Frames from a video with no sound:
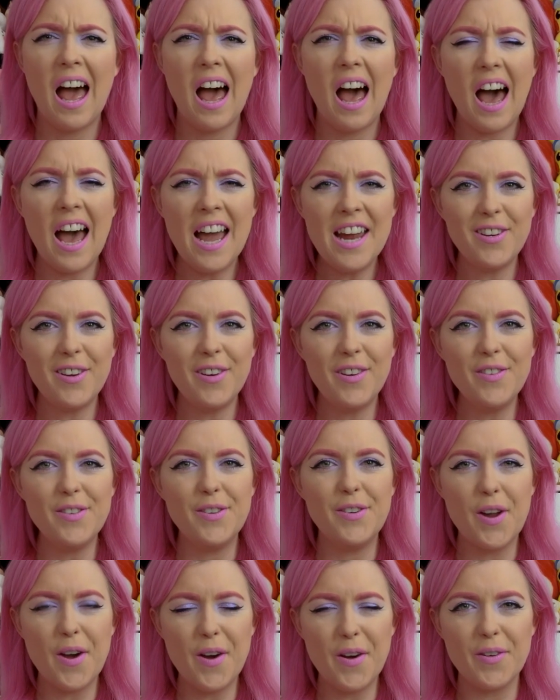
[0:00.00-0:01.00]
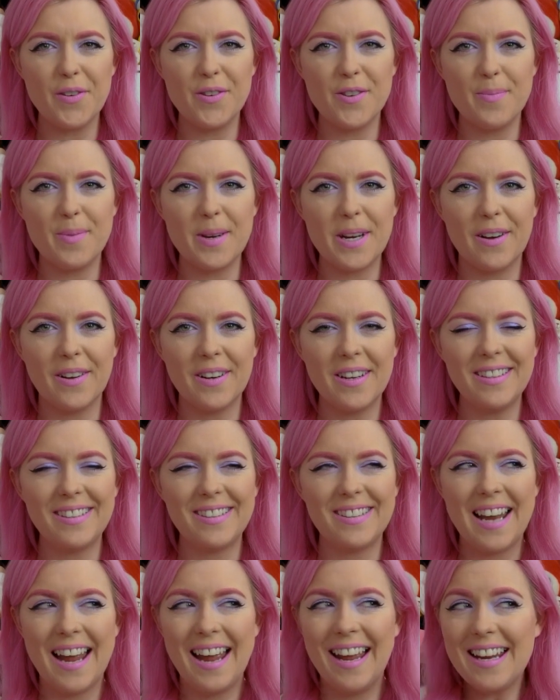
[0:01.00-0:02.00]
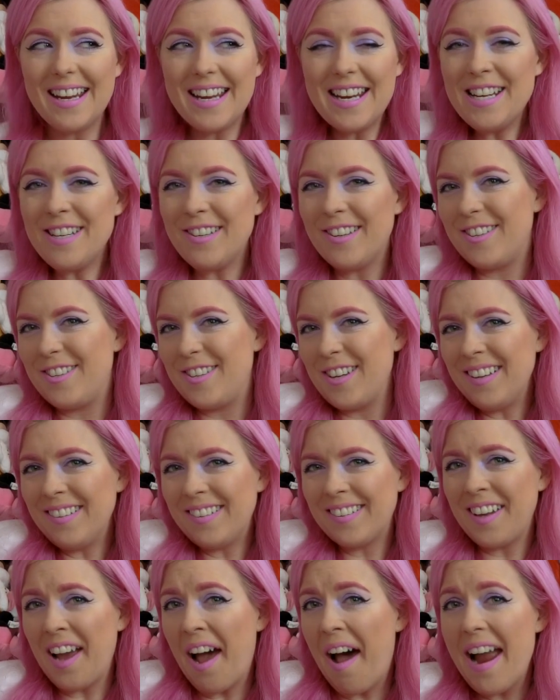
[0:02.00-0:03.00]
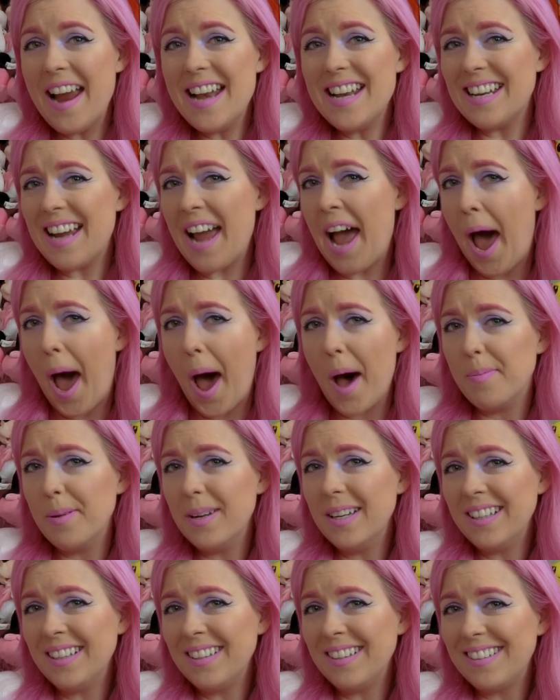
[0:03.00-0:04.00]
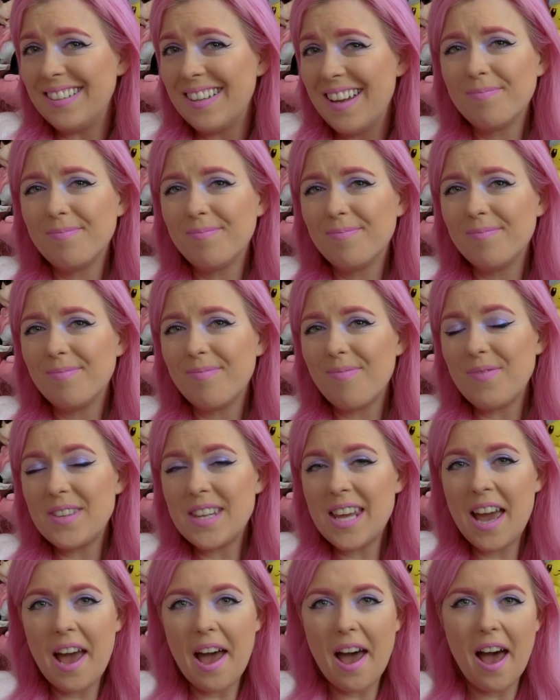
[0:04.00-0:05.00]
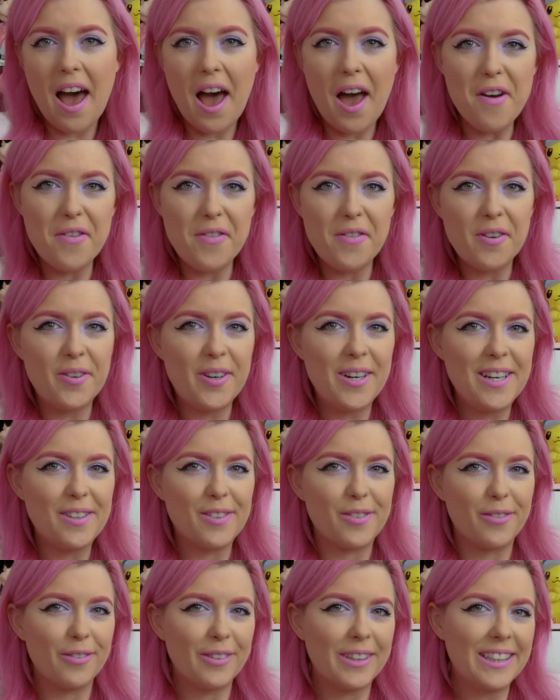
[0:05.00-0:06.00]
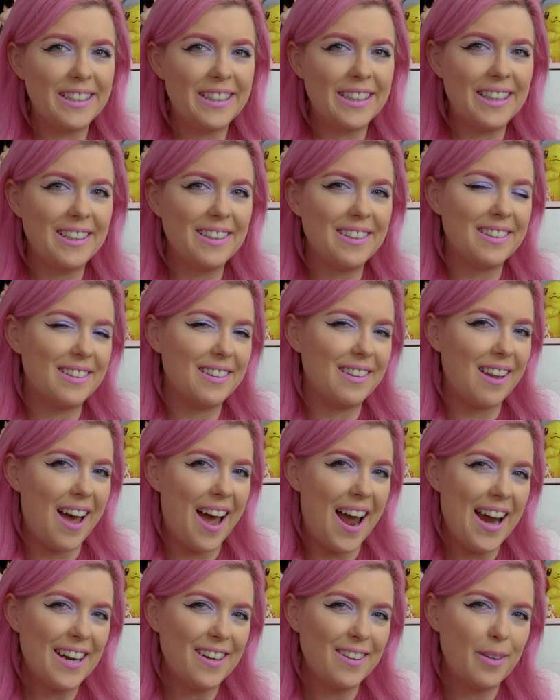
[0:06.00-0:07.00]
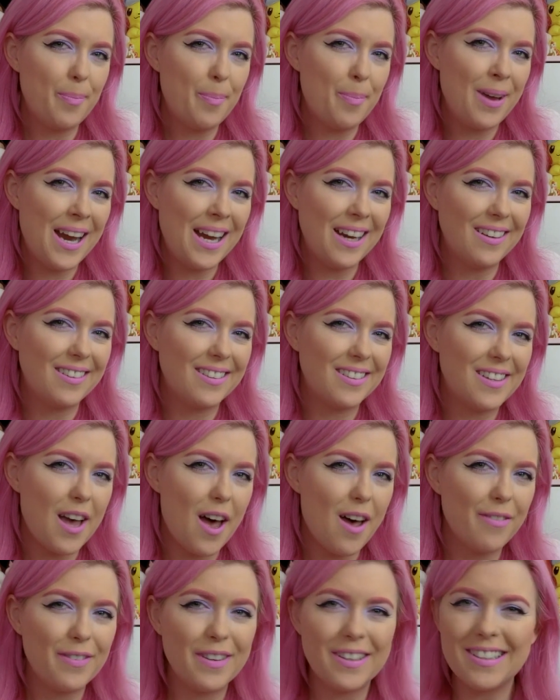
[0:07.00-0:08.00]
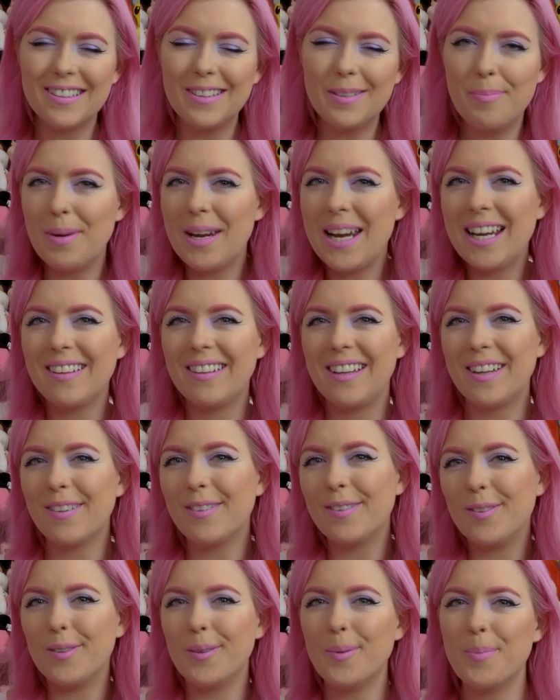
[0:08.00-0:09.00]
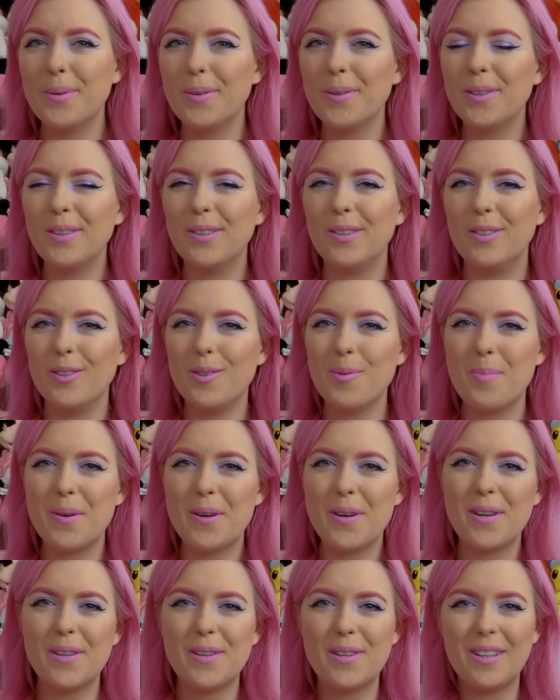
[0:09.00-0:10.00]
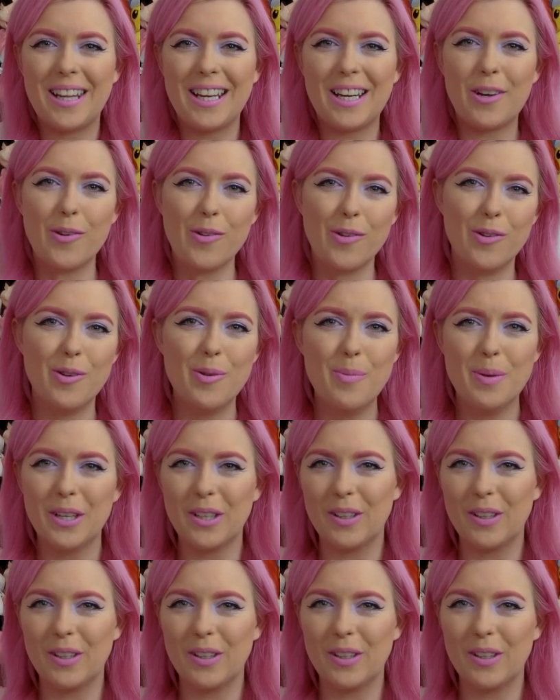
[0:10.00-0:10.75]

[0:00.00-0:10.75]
I don't know, to be honest. It just kinda happened. Yeah, I've always really liked pink stuff and just being like super duper, like uber